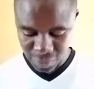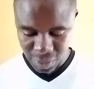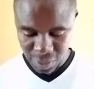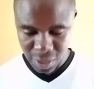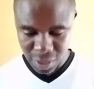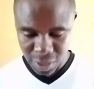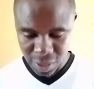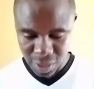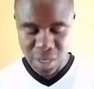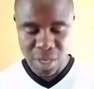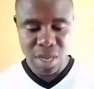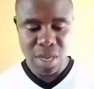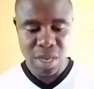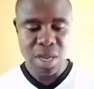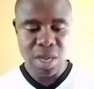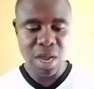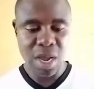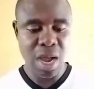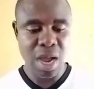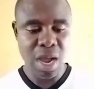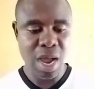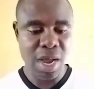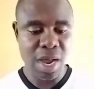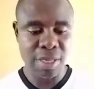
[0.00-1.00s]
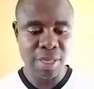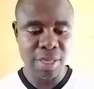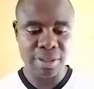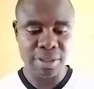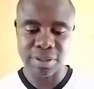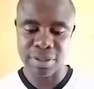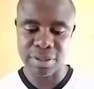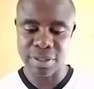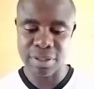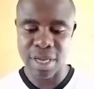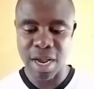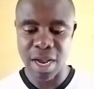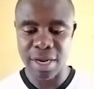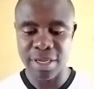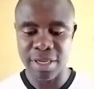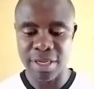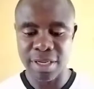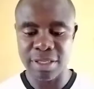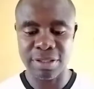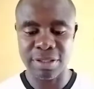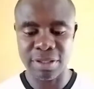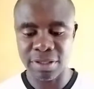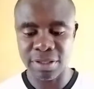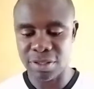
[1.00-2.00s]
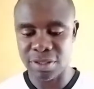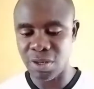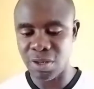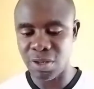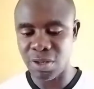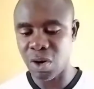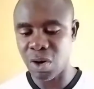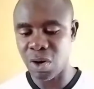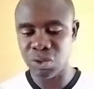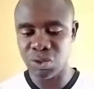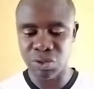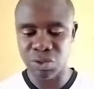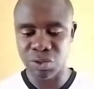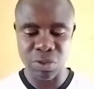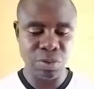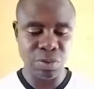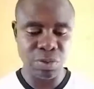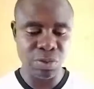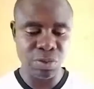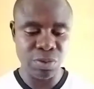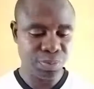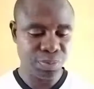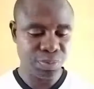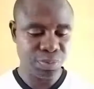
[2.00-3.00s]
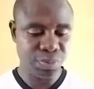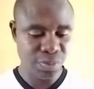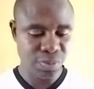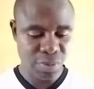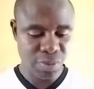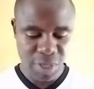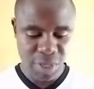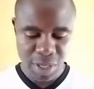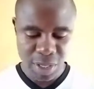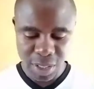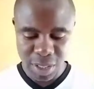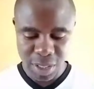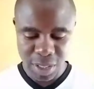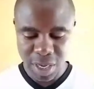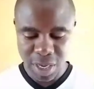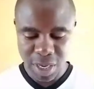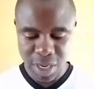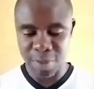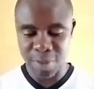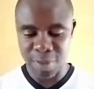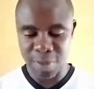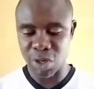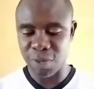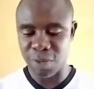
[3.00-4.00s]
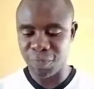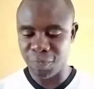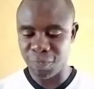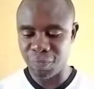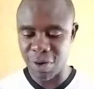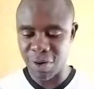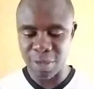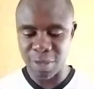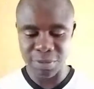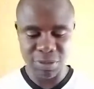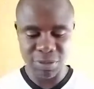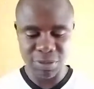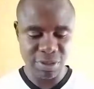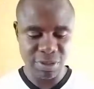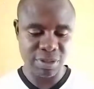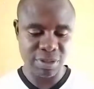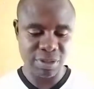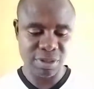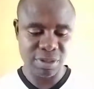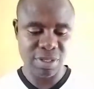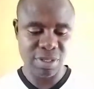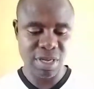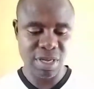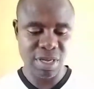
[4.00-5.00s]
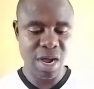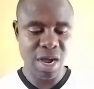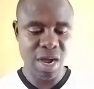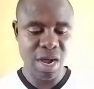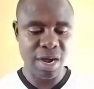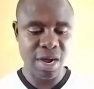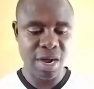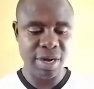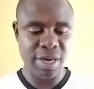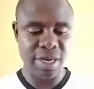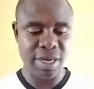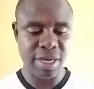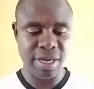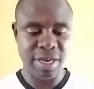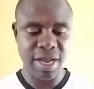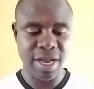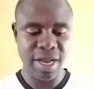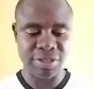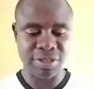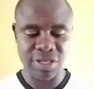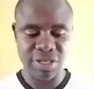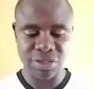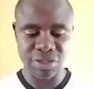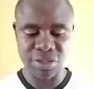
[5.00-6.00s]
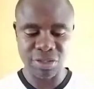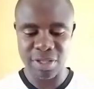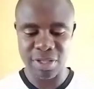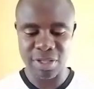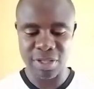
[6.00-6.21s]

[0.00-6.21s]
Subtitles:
And it also confirms our earlier assertion that